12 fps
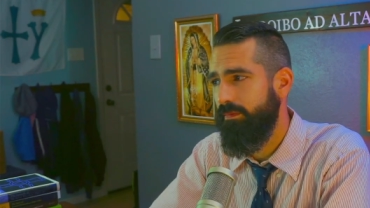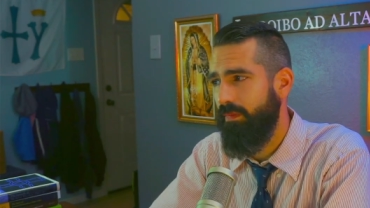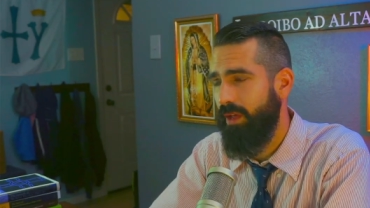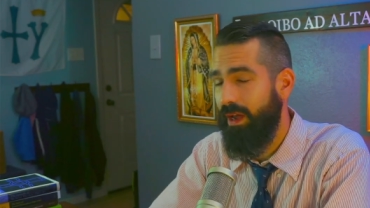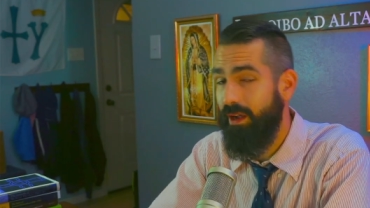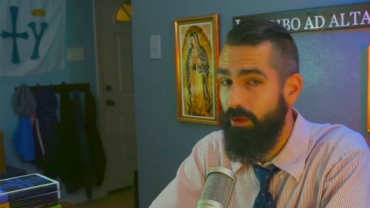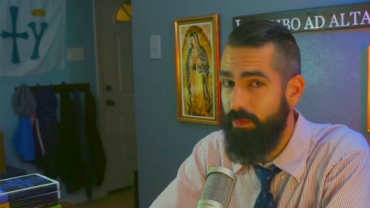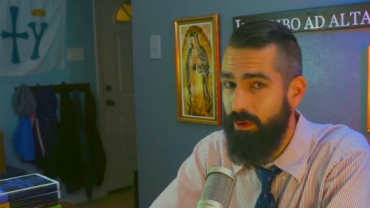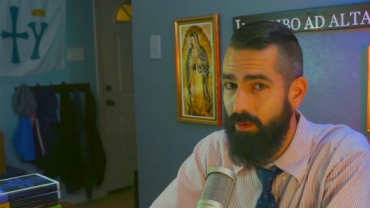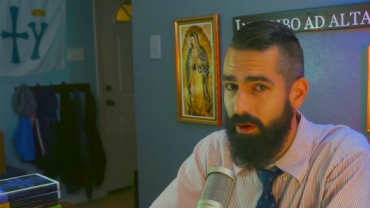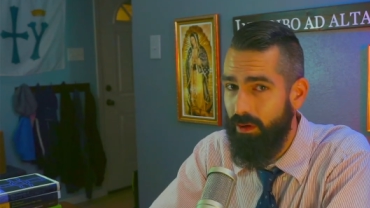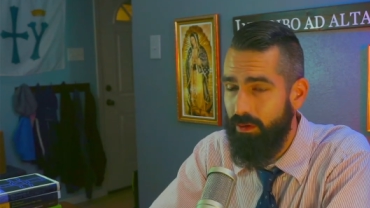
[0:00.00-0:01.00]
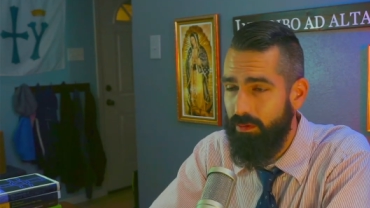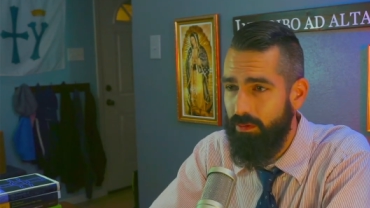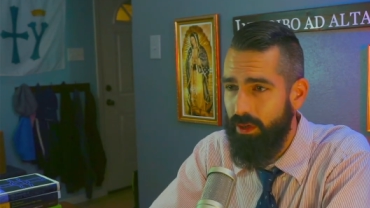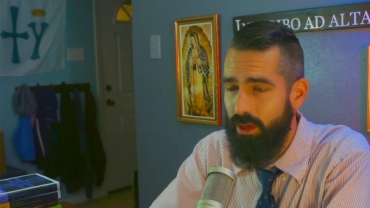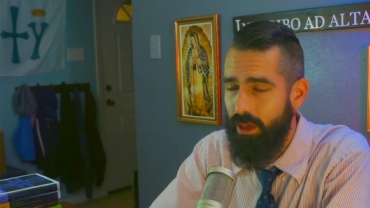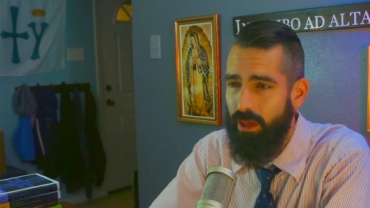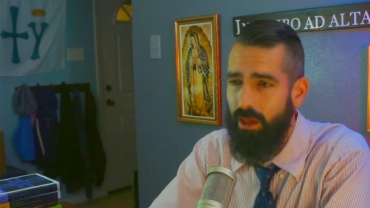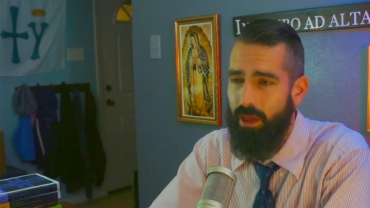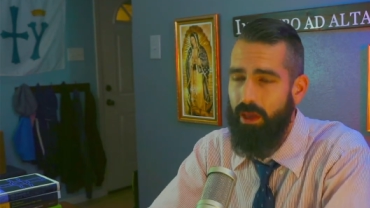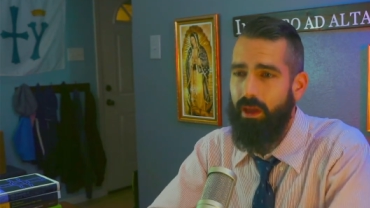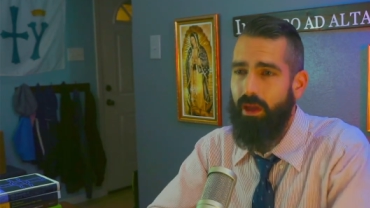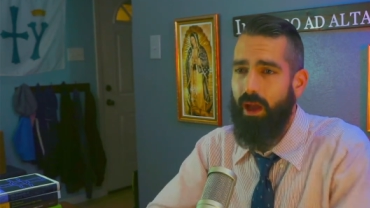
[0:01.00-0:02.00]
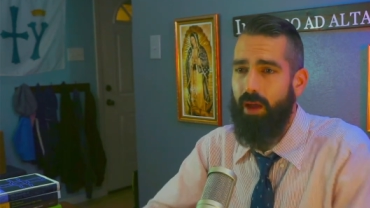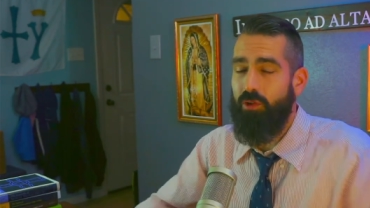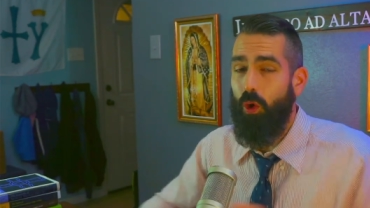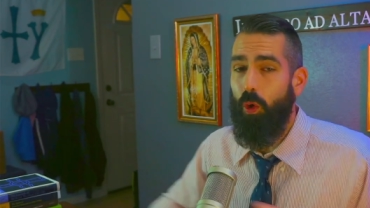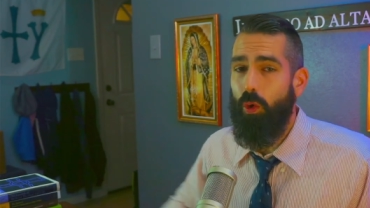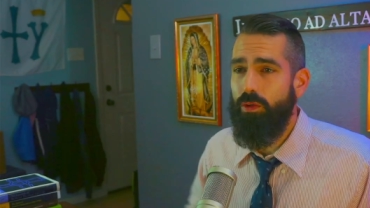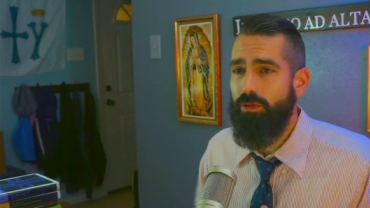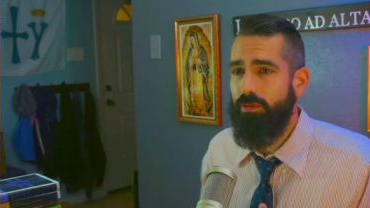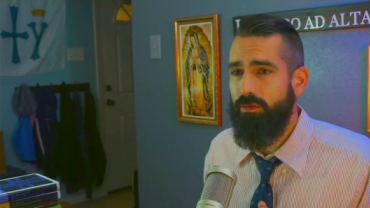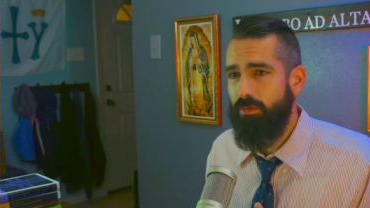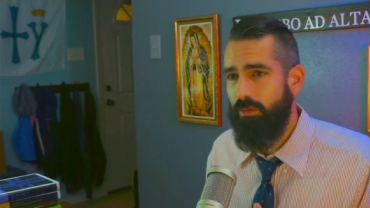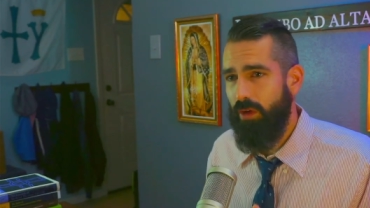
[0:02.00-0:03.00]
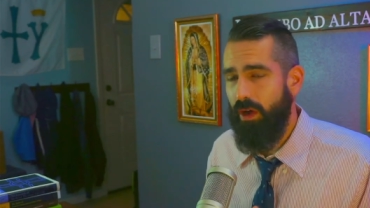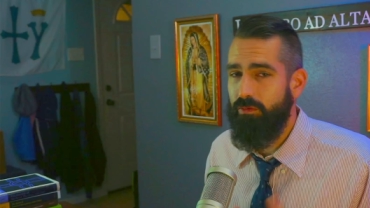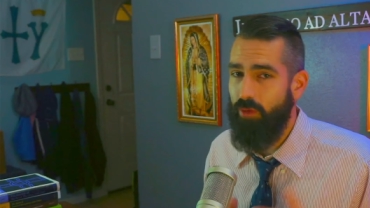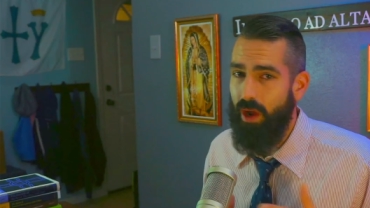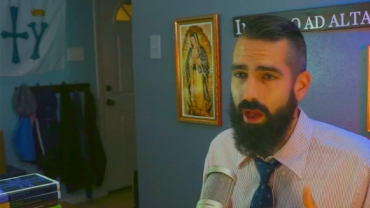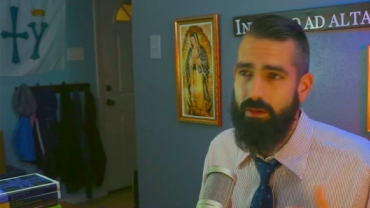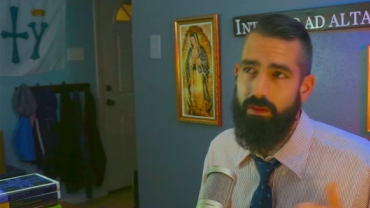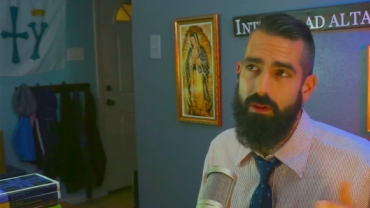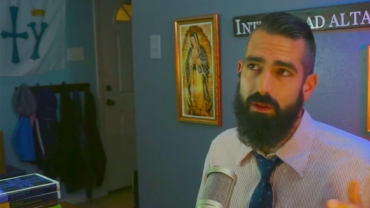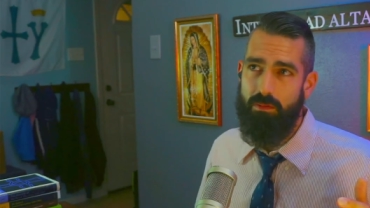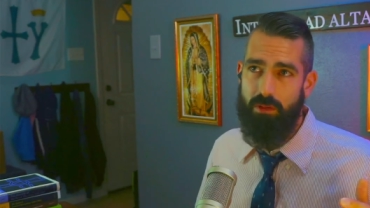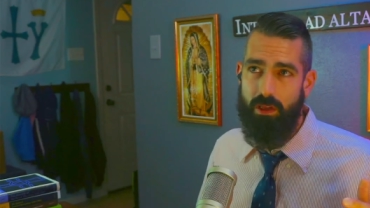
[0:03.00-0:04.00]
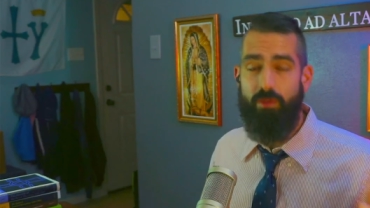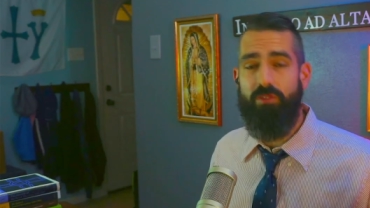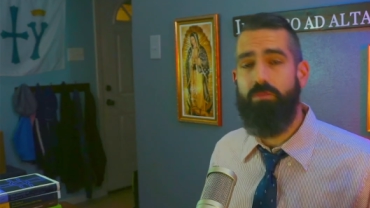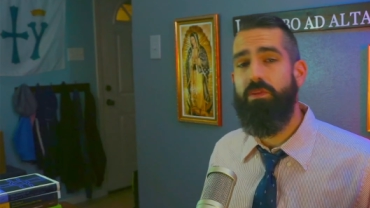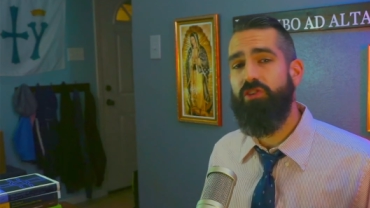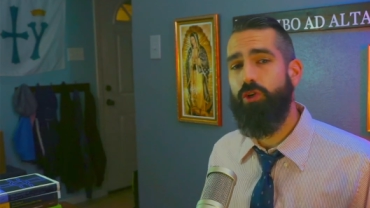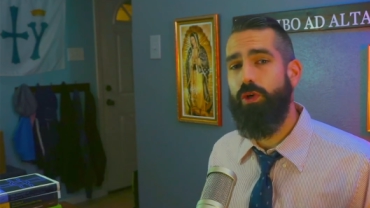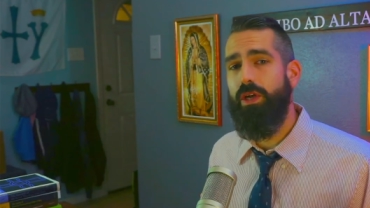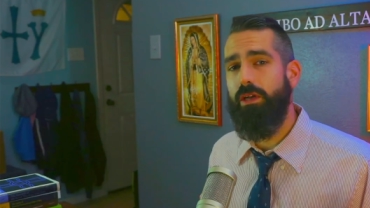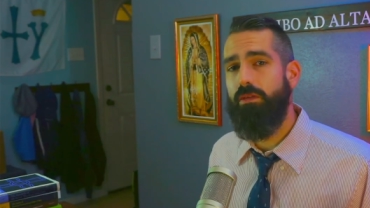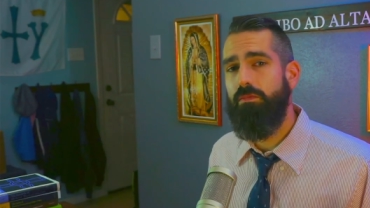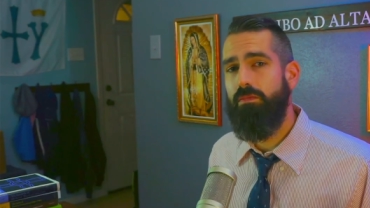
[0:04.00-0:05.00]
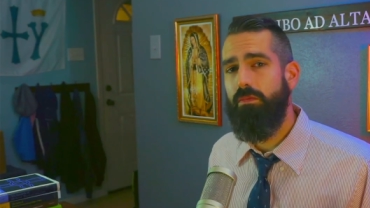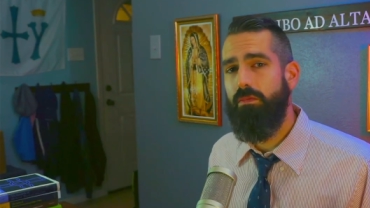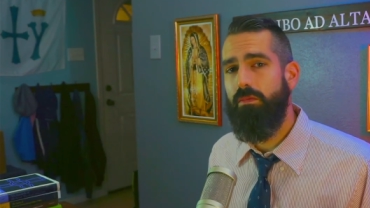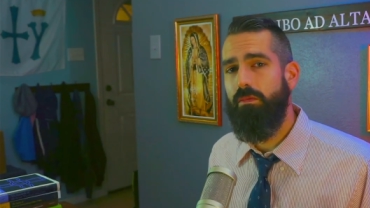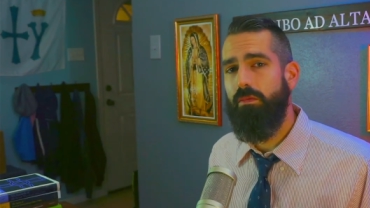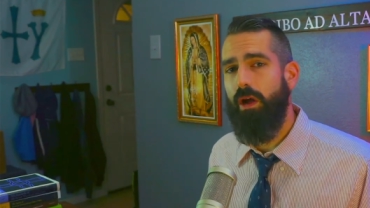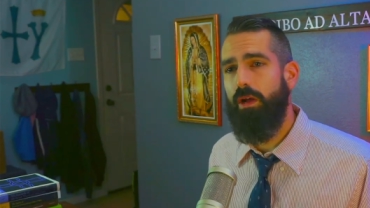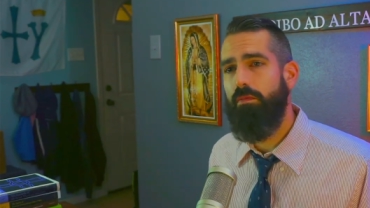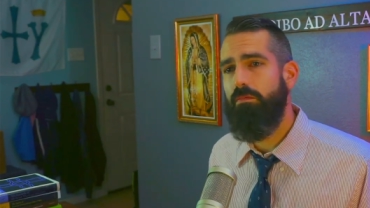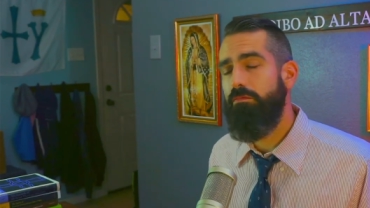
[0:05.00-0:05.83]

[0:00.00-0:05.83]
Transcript: I could be wrong. I'm told, well, I've read, that he was mistreated, right?